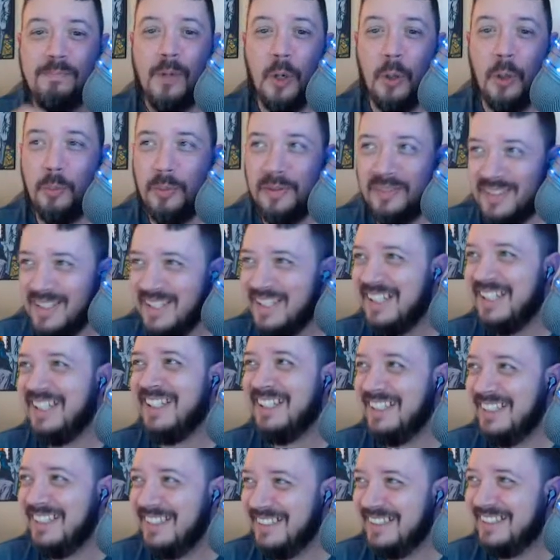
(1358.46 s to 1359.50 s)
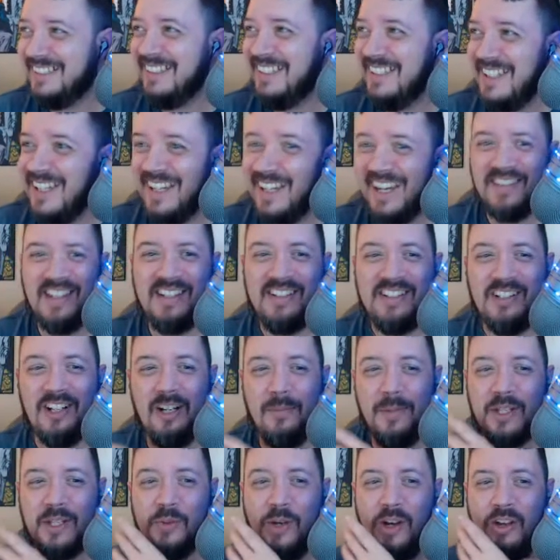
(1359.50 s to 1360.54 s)
Pope. I think the
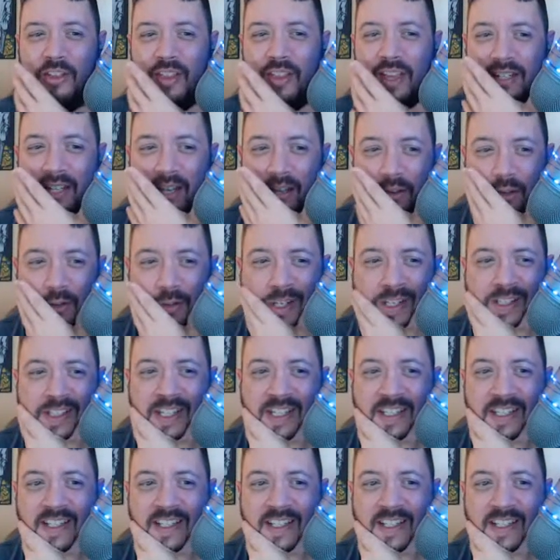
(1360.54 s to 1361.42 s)
Army swallowed that now, though, didn't they?